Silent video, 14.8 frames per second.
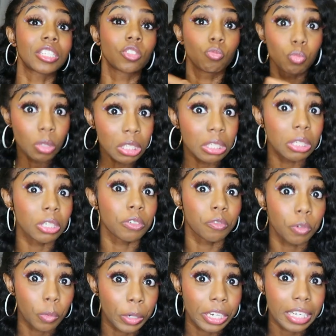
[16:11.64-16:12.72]
it's really good
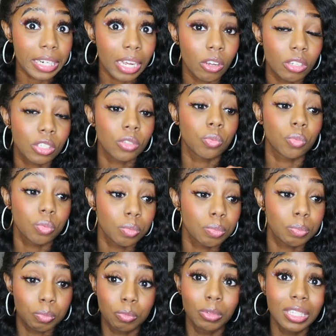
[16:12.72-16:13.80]
for working out. It's
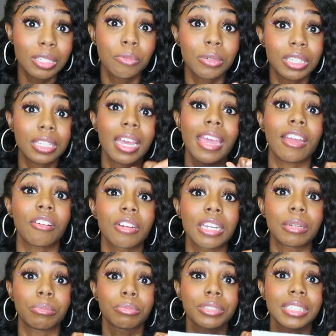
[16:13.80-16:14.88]
really, really airy
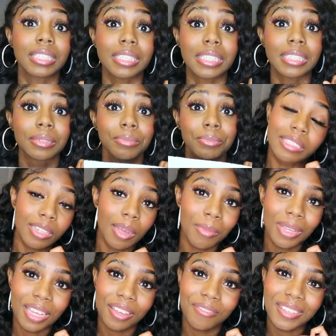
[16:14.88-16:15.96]
and breezy. So I'm
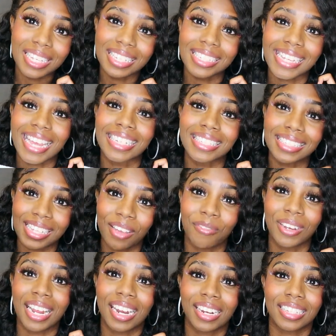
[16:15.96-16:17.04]
gonna give these a
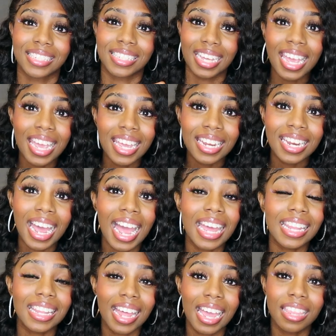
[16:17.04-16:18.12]
7 out of 10.
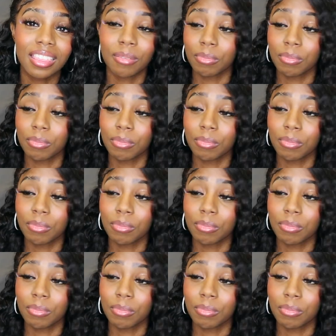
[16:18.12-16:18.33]
I like